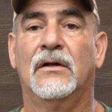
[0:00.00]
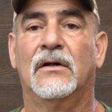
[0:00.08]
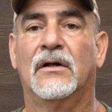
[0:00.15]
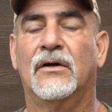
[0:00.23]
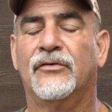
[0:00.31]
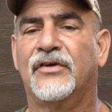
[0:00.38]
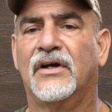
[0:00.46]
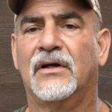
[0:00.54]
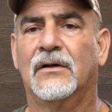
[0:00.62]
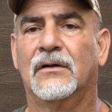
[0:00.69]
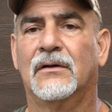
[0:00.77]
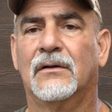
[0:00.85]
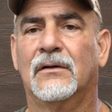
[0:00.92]
And I was like,
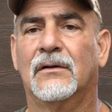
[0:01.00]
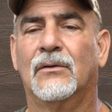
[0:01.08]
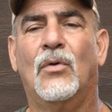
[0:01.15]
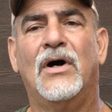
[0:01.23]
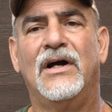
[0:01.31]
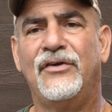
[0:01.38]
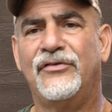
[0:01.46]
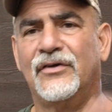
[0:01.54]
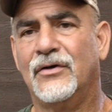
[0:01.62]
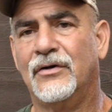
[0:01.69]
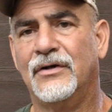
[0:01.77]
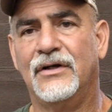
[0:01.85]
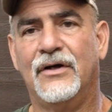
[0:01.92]
why is it
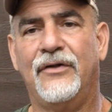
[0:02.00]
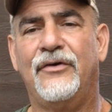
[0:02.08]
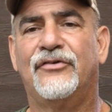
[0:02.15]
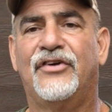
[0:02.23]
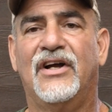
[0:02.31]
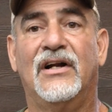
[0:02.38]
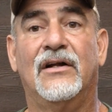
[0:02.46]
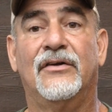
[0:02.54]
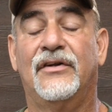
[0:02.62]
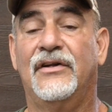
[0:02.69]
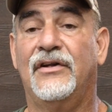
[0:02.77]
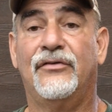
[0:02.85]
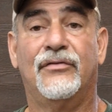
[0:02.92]
on the other channel?
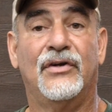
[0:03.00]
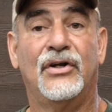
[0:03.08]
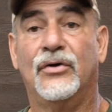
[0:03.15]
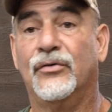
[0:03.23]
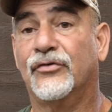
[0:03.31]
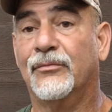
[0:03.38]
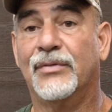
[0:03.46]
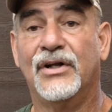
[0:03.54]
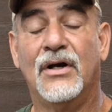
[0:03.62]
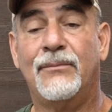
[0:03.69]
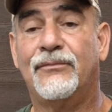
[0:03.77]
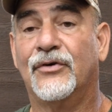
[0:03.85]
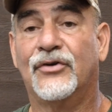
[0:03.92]
These videos have been
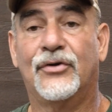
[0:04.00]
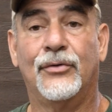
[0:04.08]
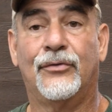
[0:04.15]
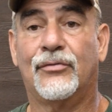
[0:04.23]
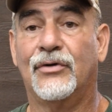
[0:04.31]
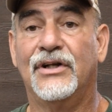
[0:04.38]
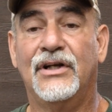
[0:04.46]
up for 2-3